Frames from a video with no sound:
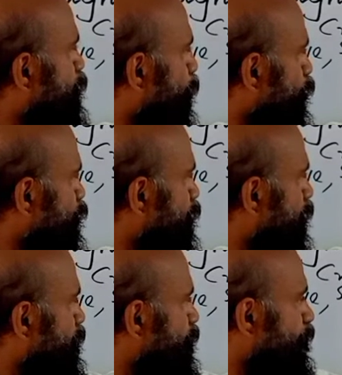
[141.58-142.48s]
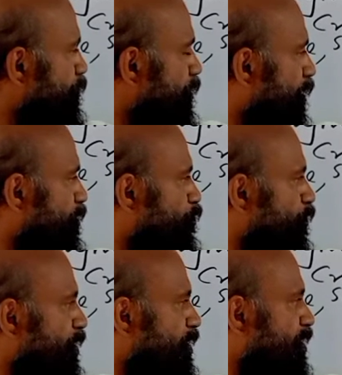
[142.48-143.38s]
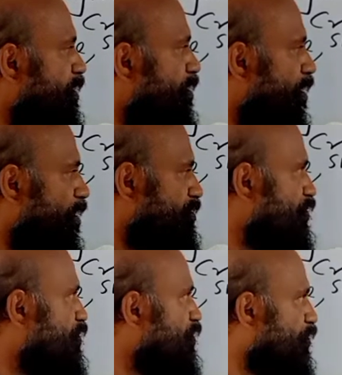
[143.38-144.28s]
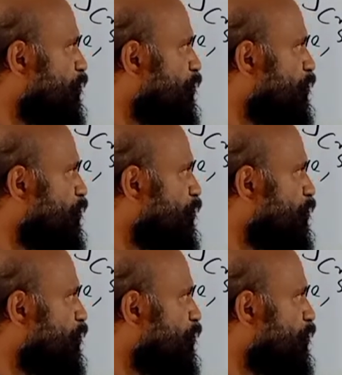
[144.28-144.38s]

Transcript: is positive and very large.